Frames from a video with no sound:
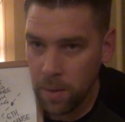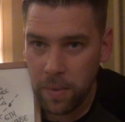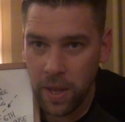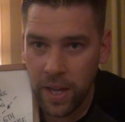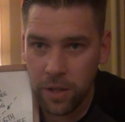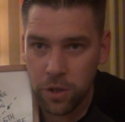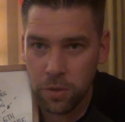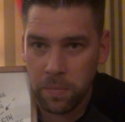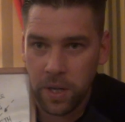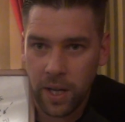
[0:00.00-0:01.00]
But that
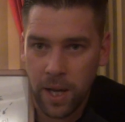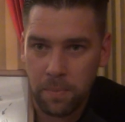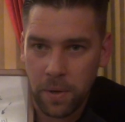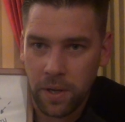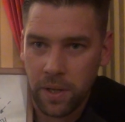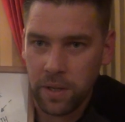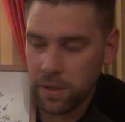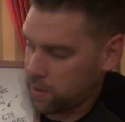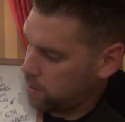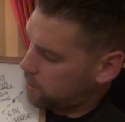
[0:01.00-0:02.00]
should be accompanying
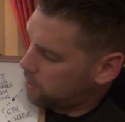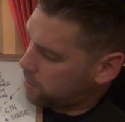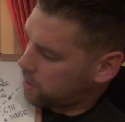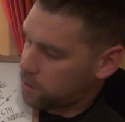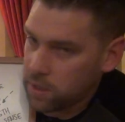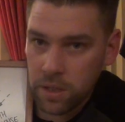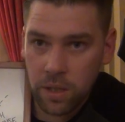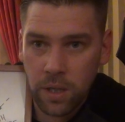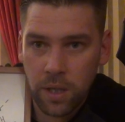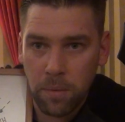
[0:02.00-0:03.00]
this
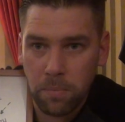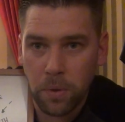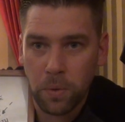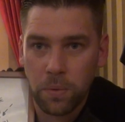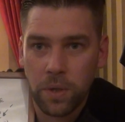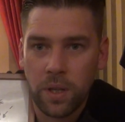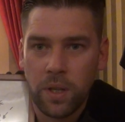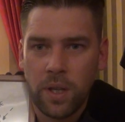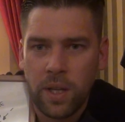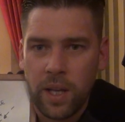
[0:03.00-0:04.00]
board
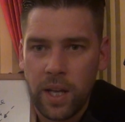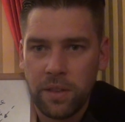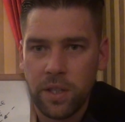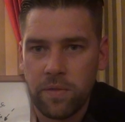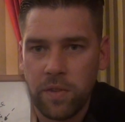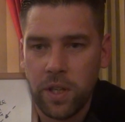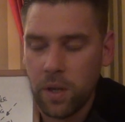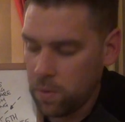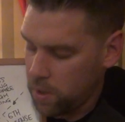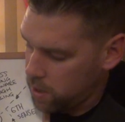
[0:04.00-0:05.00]
and this
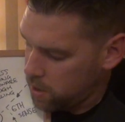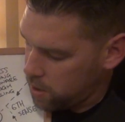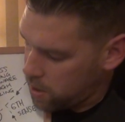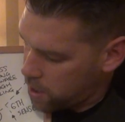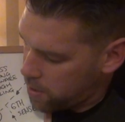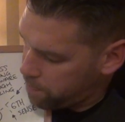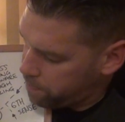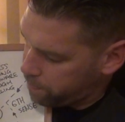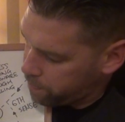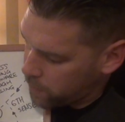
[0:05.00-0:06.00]
video.
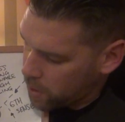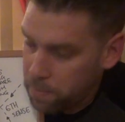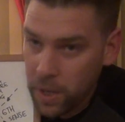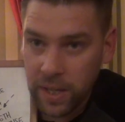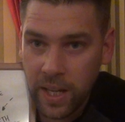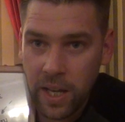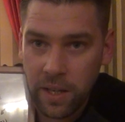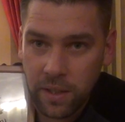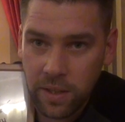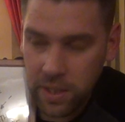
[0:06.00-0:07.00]
But
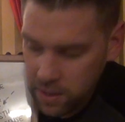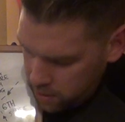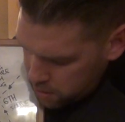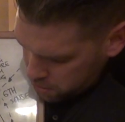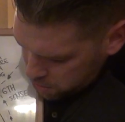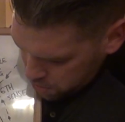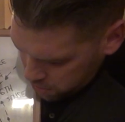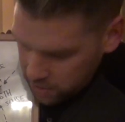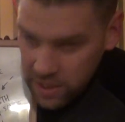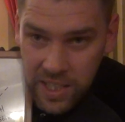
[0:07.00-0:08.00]
again, this is
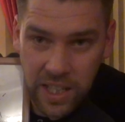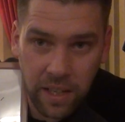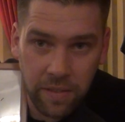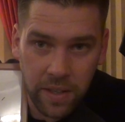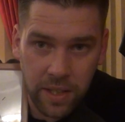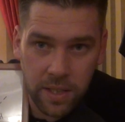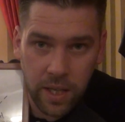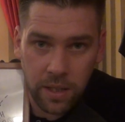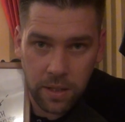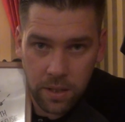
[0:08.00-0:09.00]
sixth
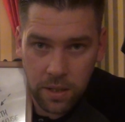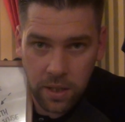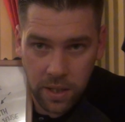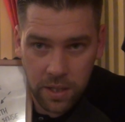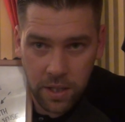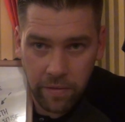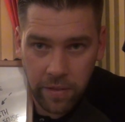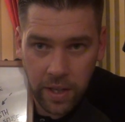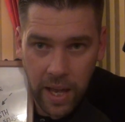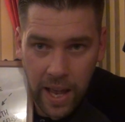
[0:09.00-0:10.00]
sense. It's
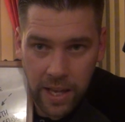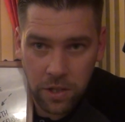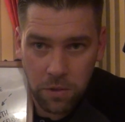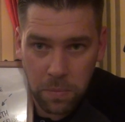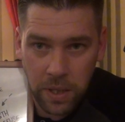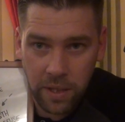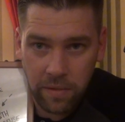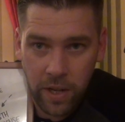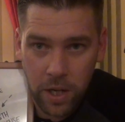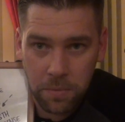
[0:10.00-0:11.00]
something that has to be
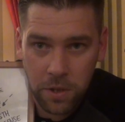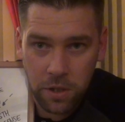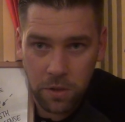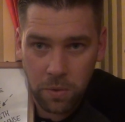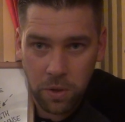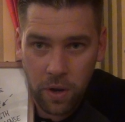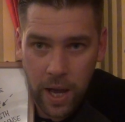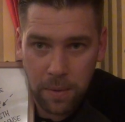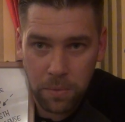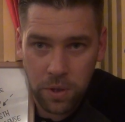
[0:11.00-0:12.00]
developed until you're
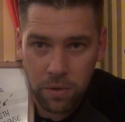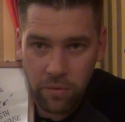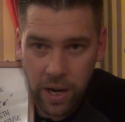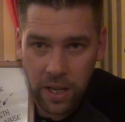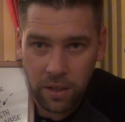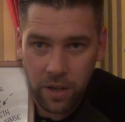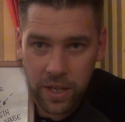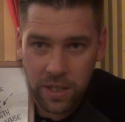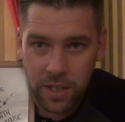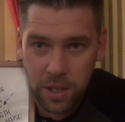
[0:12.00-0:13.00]
able to
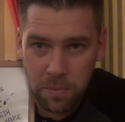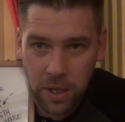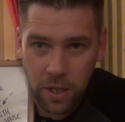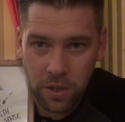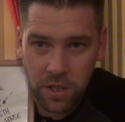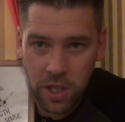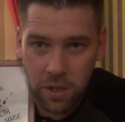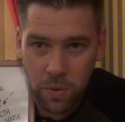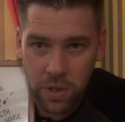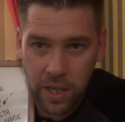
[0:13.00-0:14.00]
recognize it and to be
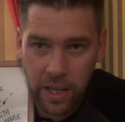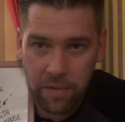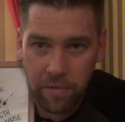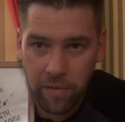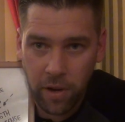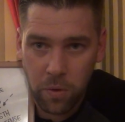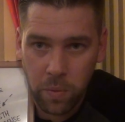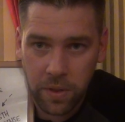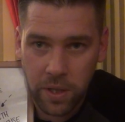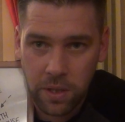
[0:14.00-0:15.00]
continuously in flow
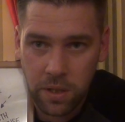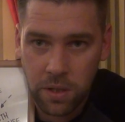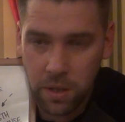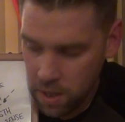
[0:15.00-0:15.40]
with this.